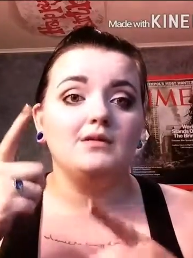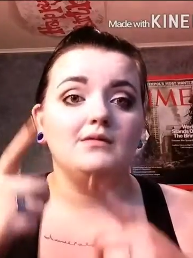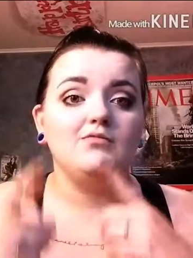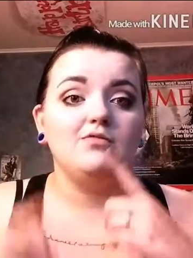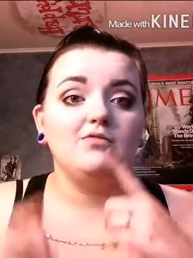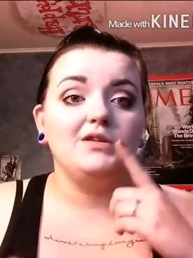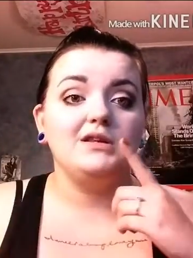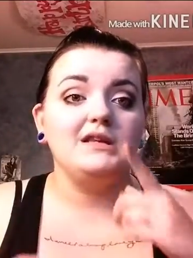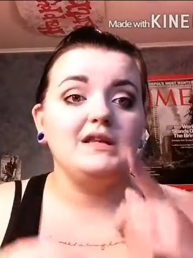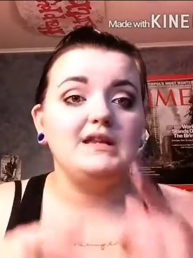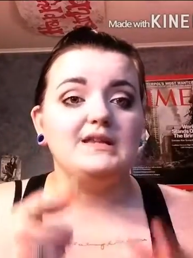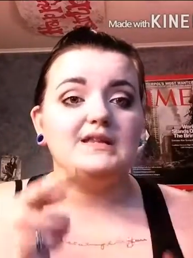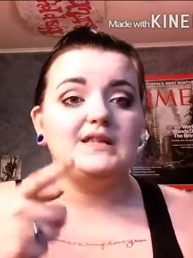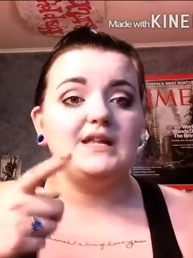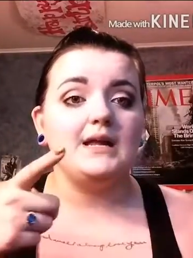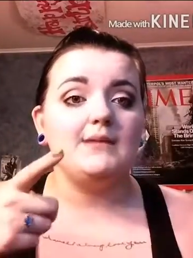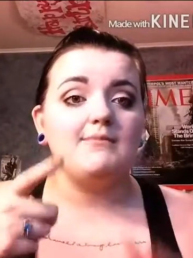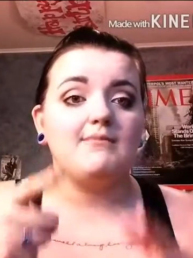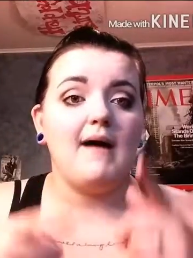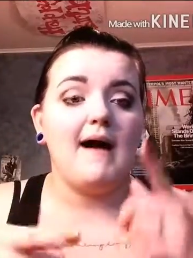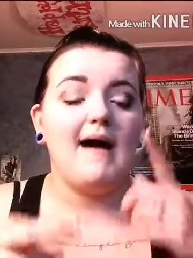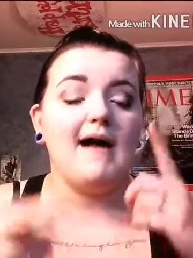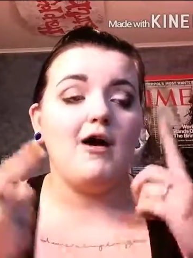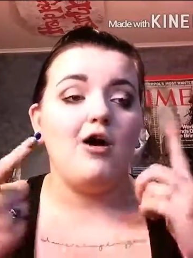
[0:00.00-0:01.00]

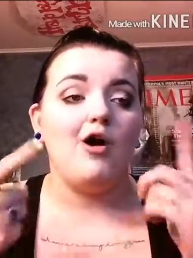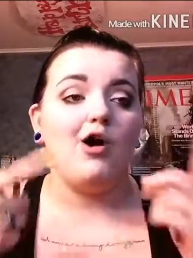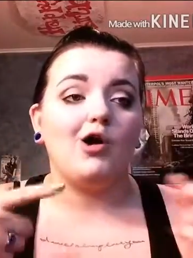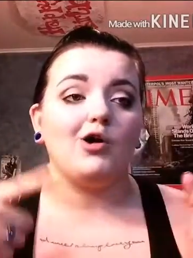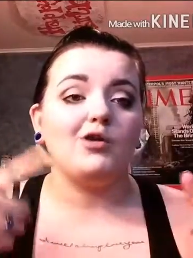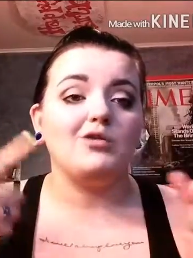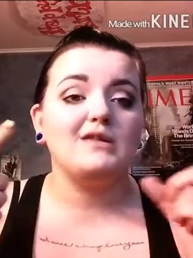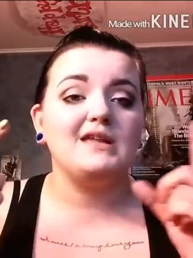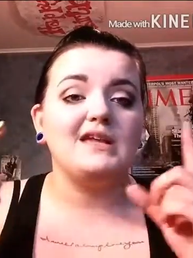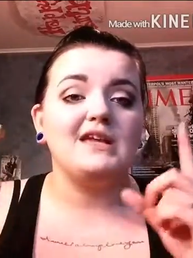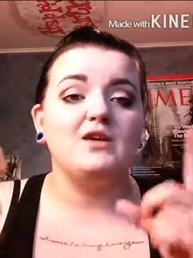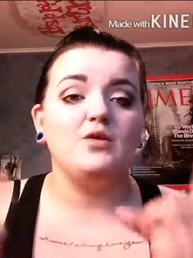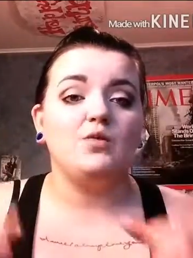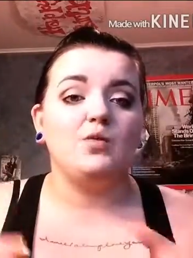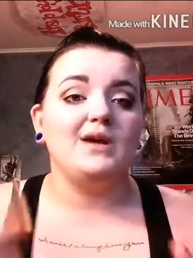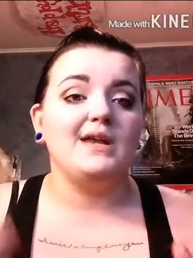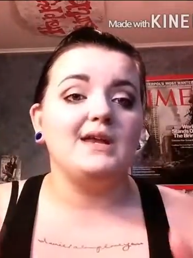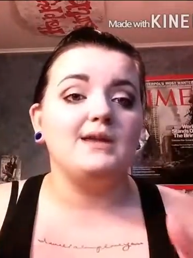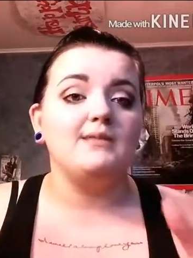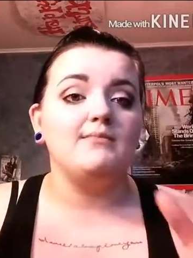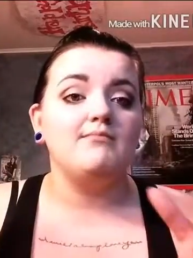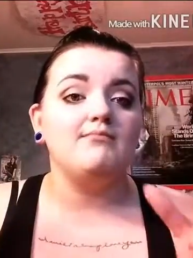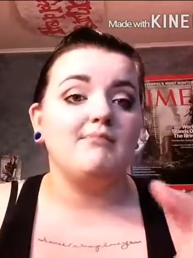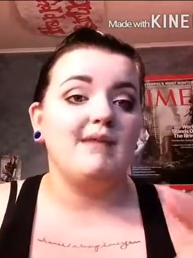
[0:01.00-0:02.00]
releasing my Harley
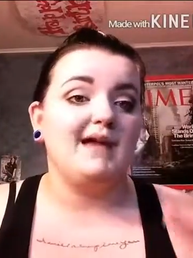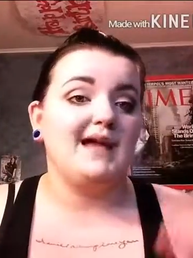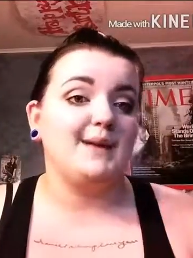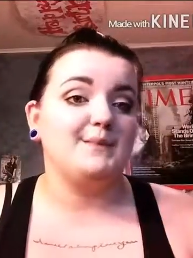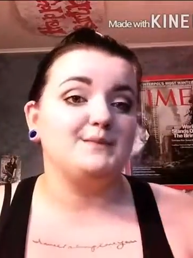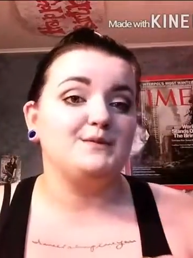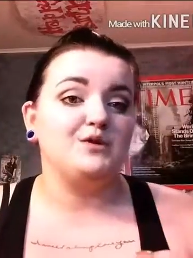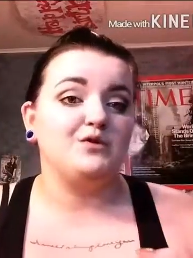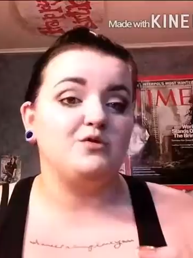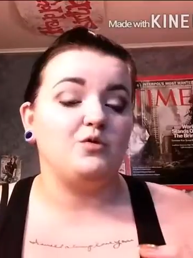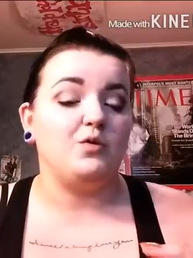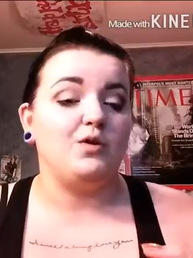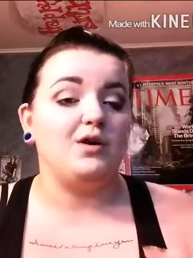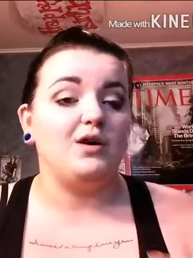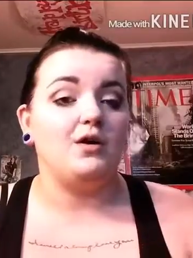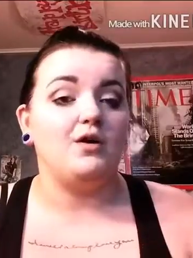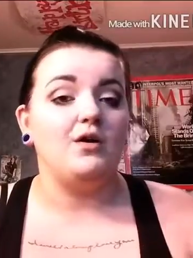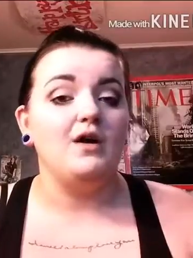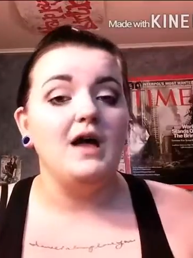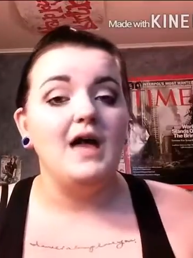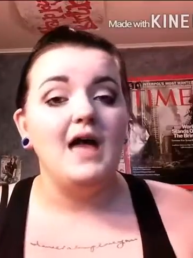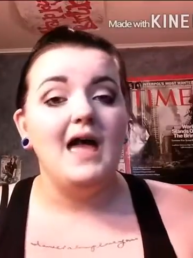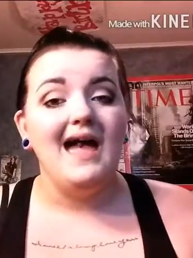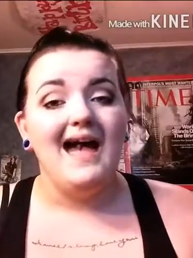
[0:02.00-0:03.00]
Quinn makeup tutorial.